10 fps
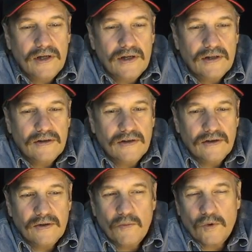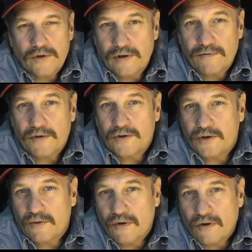And the more
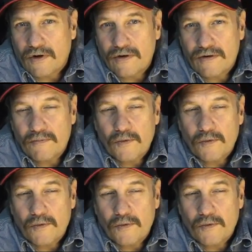different you are,